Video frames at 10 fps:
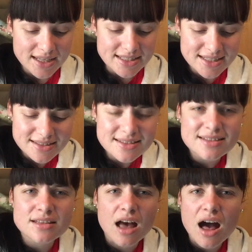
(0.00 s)

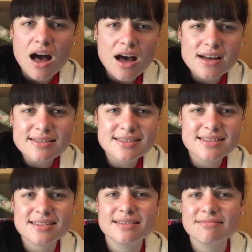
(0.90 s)
Disses
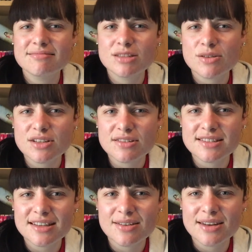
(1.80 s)
Hearts, so I don't
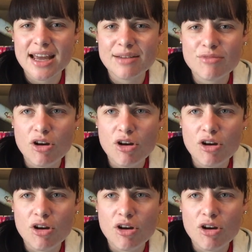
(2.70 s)
say your name